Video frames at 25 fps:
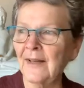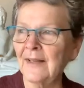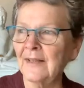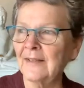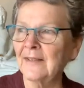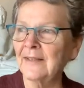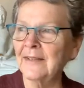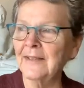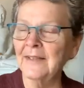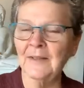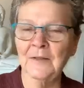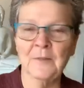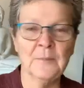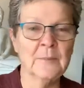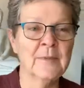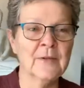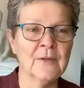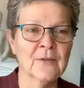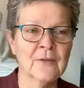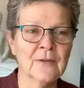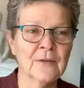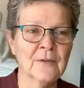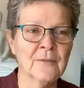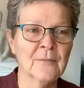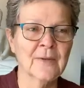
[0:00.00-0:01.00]
I'll look in a
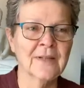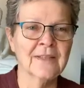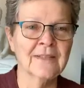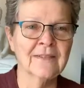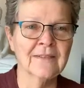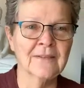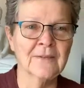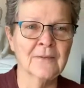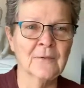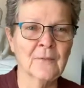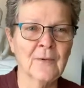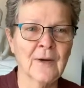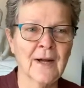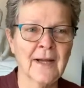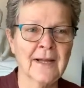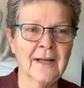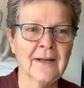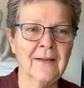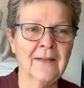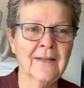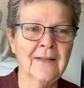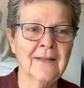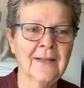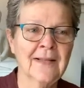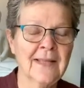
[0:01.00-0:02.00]
mirror once in a
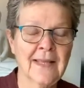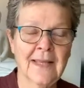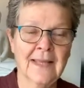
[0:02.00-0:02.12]
while